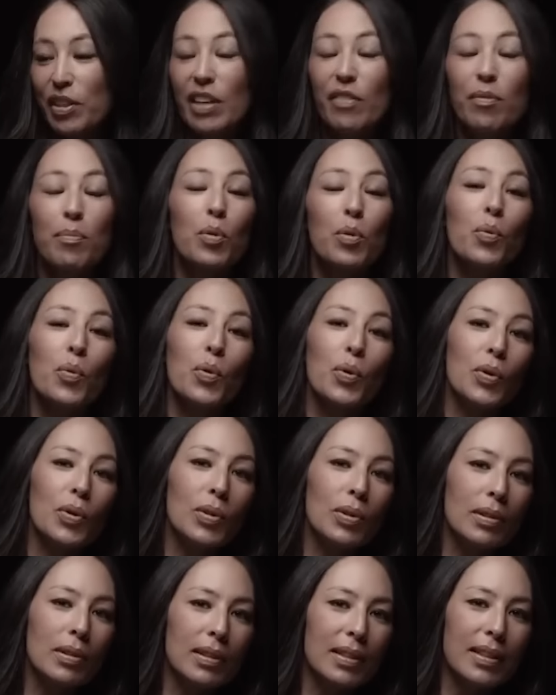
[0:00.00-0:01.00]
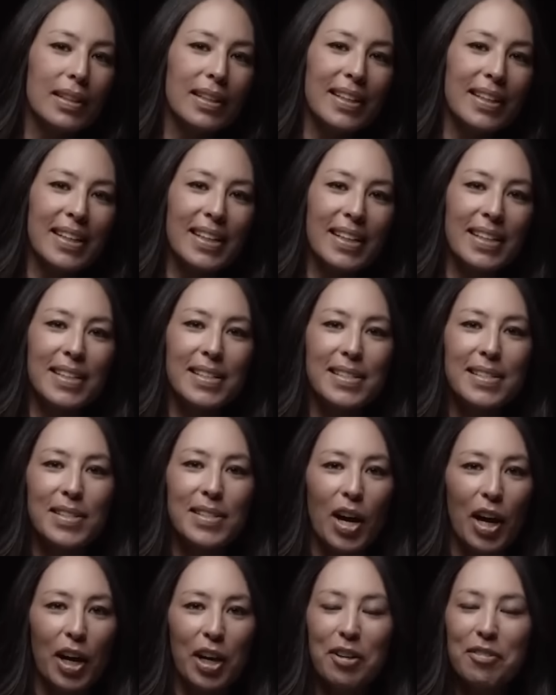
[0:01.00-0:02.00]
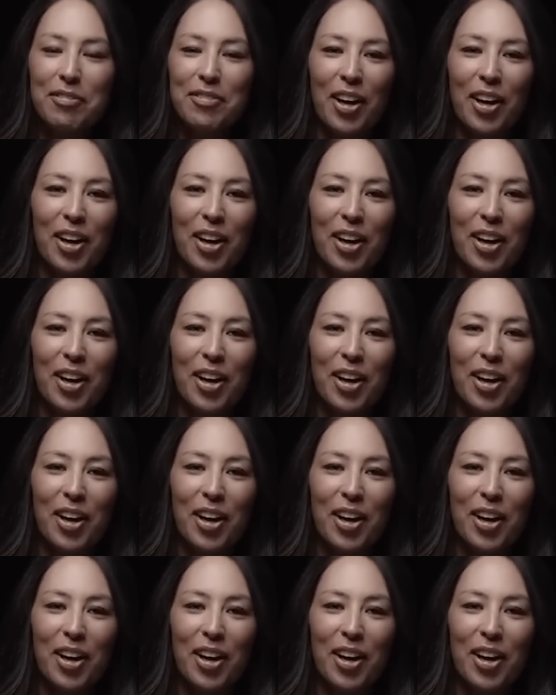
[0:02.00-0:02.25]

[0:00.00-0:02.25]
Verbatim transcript: Joanna, with her keen business sense,